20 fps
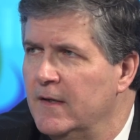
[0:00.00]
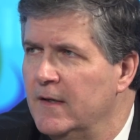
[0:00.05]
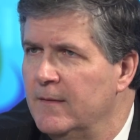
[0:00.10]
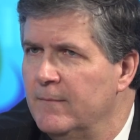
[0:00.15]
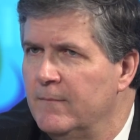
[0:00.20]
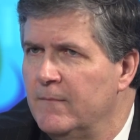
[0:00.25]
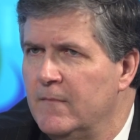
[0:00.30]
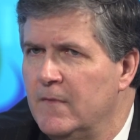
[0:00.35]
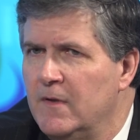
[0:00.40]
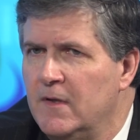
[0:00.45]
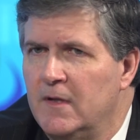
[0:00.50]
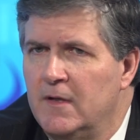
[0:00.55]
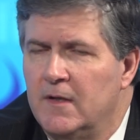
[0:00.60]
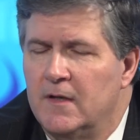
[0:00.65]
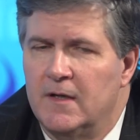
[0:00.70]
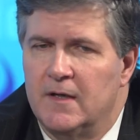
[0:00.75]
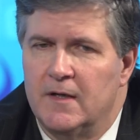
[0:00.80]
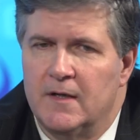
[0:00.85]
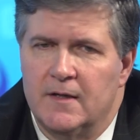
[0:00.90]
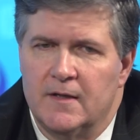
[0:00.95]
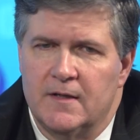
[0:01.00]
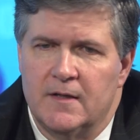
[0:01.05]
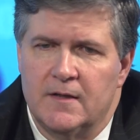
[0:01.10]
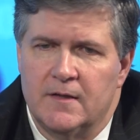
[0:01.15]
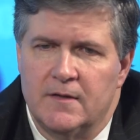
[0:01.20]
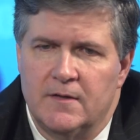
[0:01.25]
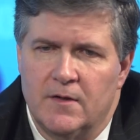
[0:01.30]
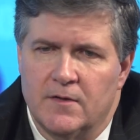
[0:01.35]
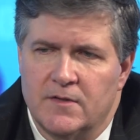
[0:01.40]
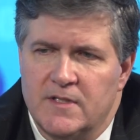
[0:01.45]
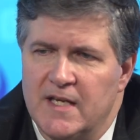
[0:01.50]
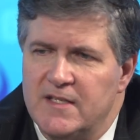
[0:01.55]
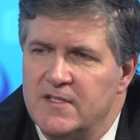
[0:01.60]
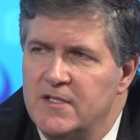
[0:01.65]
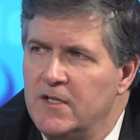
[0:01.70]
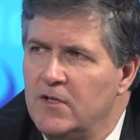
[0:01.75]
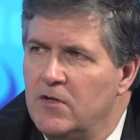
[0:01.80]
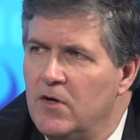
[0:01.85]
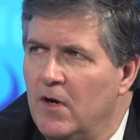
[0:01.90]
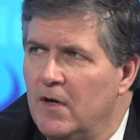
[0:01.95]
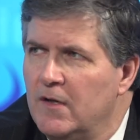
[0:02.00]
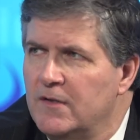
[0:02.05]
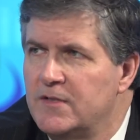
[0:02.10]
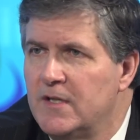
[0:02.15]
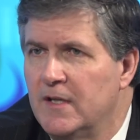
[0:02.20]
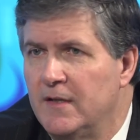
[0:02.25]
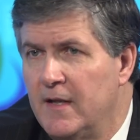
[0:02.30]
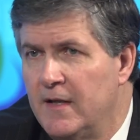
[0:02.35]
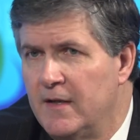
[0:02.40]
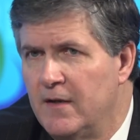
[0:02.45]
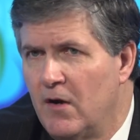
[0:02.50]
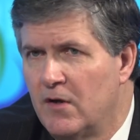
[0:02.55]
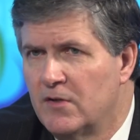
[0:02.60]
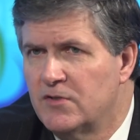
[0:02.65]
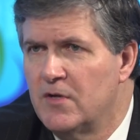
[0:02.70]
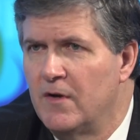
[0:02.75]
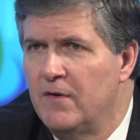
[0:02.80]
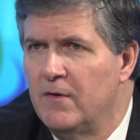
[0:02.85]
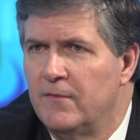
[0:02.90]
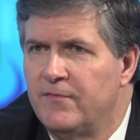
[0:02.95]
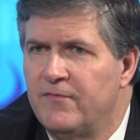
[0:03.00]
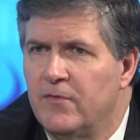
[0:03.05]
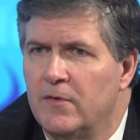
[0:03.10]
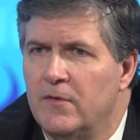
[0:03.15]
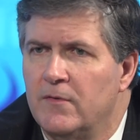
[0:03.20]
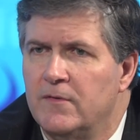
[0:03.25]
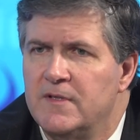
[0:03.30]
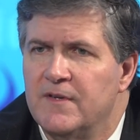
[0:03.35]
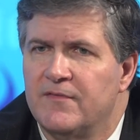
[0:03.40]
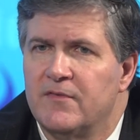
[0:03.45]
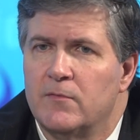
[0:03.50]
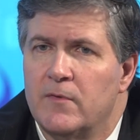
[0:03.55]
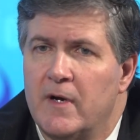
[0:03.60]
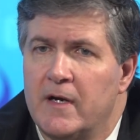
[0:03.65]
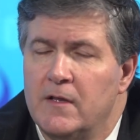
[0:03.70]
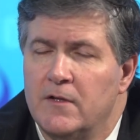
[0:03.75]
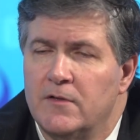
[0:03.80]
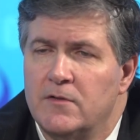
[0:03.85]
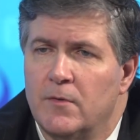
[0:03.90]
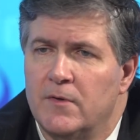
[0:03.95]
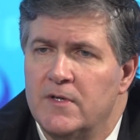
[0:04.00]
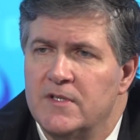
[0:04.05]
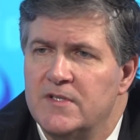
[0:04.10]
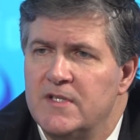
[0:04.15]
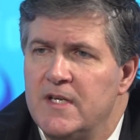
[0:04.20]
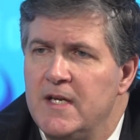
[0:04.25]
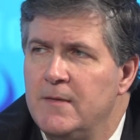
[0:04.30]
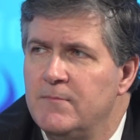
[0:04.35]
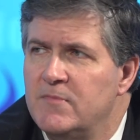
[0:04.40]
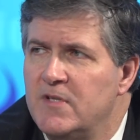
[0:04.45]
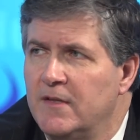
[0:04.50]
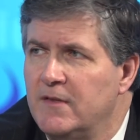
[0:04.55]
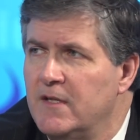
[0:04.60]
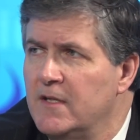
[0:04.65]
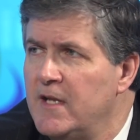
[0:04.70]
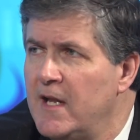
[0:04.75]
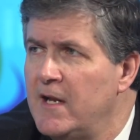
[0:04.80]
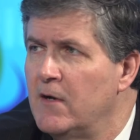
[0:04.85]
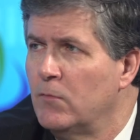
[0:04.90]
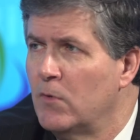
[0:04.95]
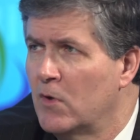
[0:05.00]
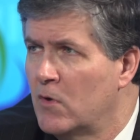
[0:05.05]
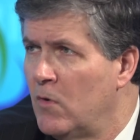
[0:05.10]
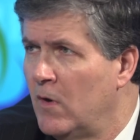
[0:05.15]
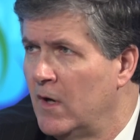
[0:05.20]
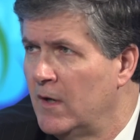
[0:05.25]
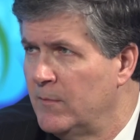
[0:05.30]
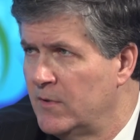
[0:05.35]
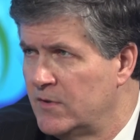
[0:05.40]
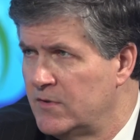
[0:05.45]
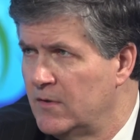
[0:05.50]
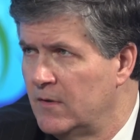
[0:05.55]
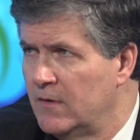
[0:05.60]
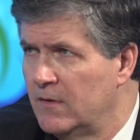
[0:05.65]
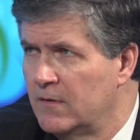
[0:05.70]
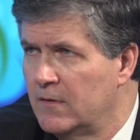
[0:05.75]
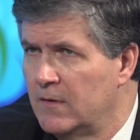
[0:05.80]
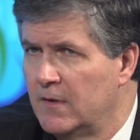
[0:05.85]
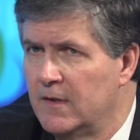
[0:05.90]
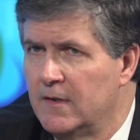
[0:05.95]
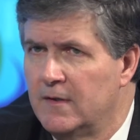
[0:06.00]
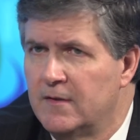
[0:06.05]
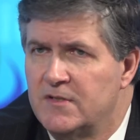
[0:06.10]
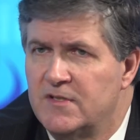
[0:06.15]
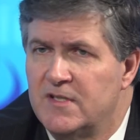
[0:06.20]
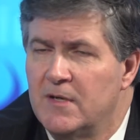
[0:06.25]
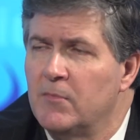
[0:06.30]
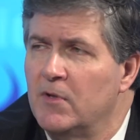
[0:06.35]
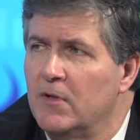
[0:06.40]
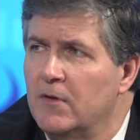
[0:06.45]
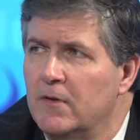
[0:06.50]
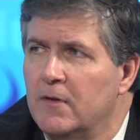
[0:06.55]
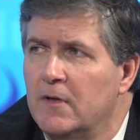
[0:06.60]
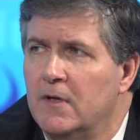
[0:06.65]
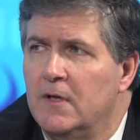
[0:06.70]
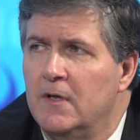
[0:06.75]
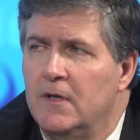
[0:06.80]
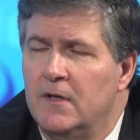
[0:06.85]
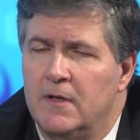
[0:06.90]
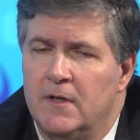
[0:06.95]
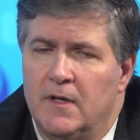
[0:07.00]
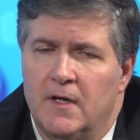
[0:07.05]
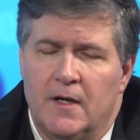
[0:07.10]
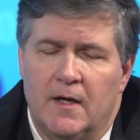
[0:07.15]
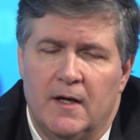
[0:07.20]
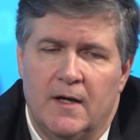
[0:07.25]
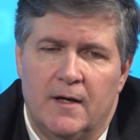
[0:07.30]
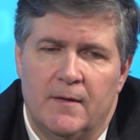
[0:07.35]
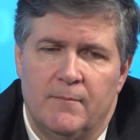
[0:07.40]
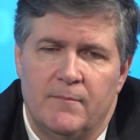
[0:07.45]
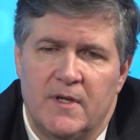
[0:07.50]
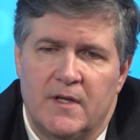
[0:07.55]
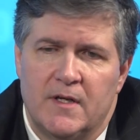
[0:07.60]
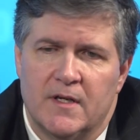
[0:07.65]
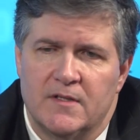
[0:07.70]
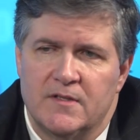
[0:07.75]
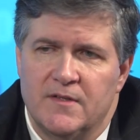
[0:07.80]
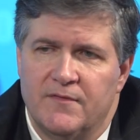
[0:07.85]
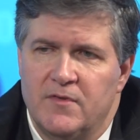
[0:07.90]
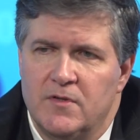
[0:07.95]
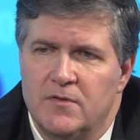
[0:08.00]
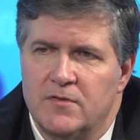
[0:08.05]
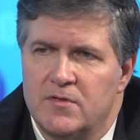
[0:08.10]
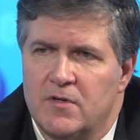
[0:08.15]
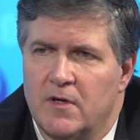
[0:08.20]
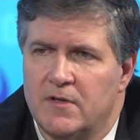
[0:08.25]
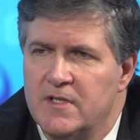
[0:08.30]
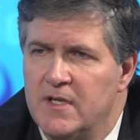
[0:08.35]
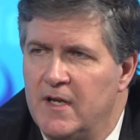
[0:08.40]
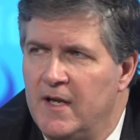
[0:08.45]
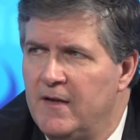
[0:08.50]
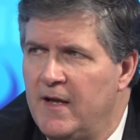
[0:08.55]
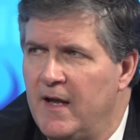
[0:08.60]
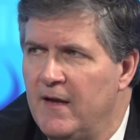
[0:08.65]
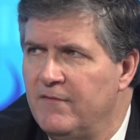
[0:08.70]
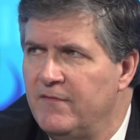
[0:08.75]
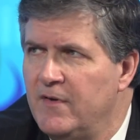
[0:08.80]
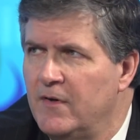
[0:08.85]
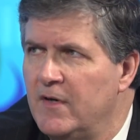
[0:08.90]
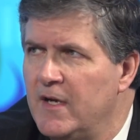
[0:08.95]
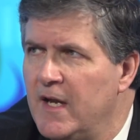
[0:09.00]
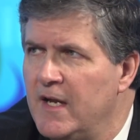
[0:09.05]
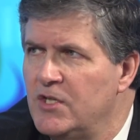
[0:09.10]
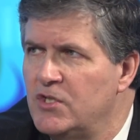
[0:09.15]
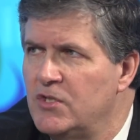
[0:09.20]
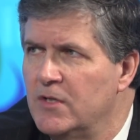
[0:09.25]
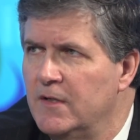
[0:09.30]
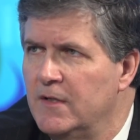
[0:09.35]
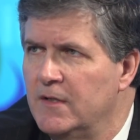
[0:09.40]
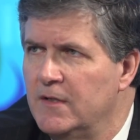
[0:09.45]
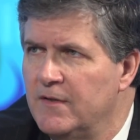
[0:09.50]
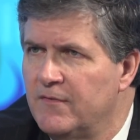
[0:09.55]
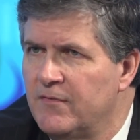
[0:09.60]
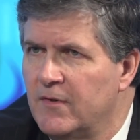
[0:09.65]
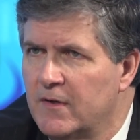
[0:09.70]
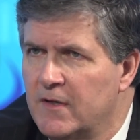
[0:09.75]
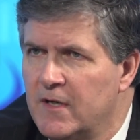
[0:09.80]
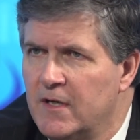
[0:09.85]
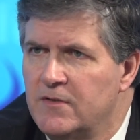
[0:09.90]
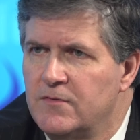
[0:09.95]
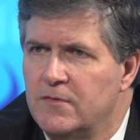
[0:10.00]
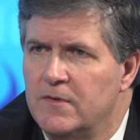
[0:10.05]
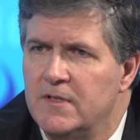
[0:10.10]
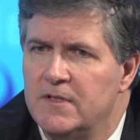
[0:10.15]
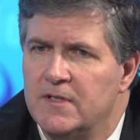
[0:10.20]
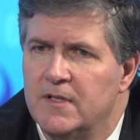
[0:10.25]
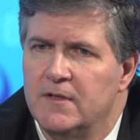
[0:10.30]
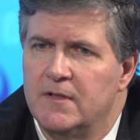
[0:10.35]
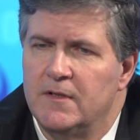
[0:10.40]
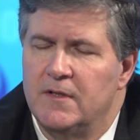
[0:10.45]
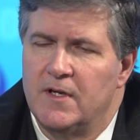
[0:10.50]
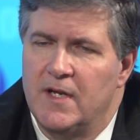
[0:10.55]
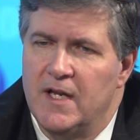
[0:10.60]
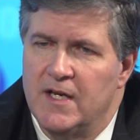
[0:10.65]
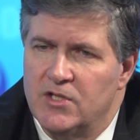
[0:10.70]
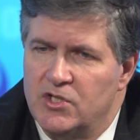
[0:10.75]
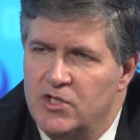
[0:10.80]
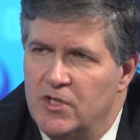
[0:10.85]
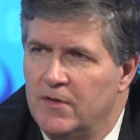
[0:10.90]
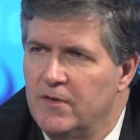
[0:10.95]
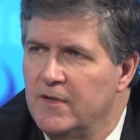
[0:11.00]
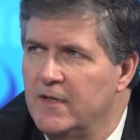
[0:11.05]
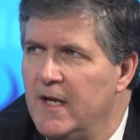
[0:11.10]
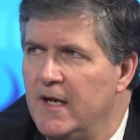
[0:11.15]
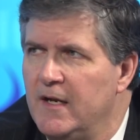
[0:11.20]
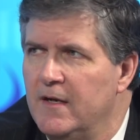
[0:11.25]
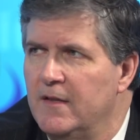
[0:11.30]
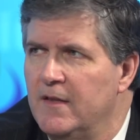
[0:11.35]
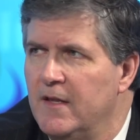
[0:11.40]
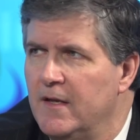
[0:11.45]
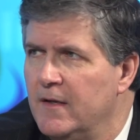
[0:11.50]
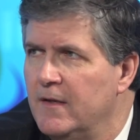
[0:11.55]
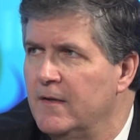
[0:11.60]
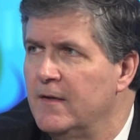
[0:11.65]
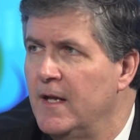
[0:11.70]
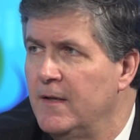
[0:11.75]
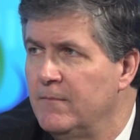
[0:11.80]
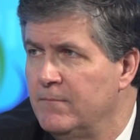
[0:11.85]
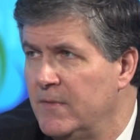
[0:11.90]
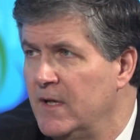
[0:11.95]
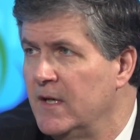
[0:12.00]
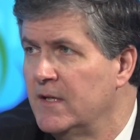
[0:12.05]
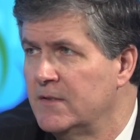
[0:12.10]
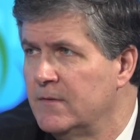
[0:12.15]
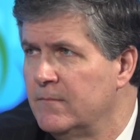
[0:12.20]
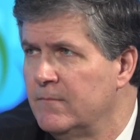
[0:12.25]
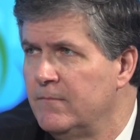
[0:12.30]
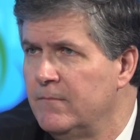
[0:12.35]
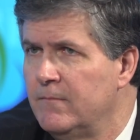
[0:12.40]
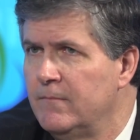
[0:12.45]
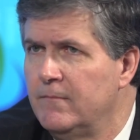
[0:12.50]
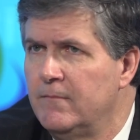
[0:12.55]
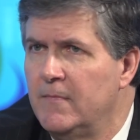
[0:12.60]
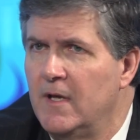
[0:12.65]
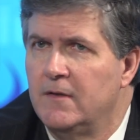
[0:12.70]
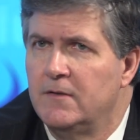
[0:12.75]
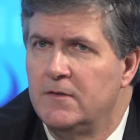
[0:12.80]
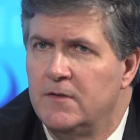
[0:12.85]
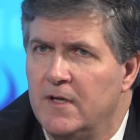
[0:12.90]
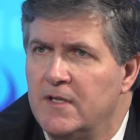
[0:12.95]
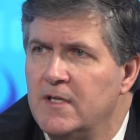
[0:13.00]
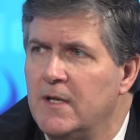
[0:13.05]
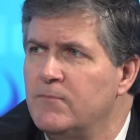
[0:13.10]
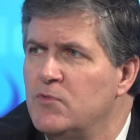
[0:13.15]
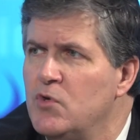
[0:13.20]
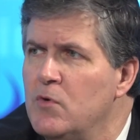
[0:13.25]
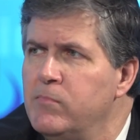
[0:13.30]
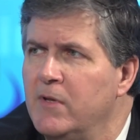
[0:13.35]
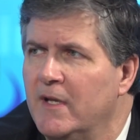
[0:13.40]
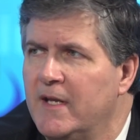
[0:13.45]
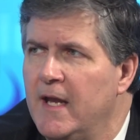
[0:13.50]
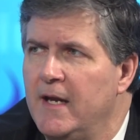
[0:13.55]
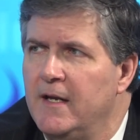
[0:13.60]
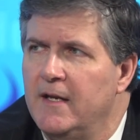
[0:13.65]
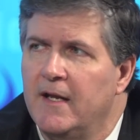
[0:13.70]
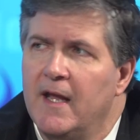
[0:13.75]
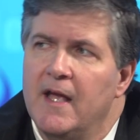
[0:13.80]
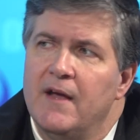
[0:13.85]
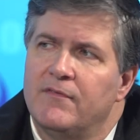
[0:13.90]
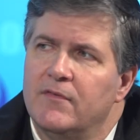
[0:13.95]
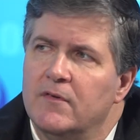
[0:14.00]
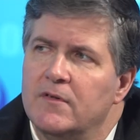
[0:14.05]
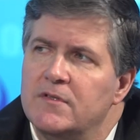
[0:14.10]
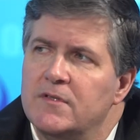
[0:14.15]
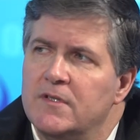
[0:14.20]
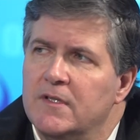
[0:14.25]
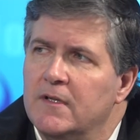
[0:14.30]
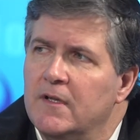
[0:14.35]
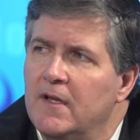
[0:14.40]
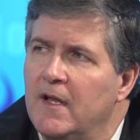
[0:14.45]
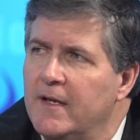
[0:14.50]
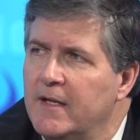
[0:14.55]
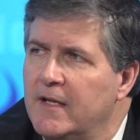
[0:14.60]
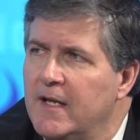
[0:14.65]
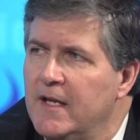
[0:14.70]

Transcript: um, uh, you know, testing costs, and then also for the different regulatory schemes that the data requirements are uh, similar. Um, because if you start to have variation in different countries and you can't share the data, then it, it being, you end up duplicating efforts in a lot of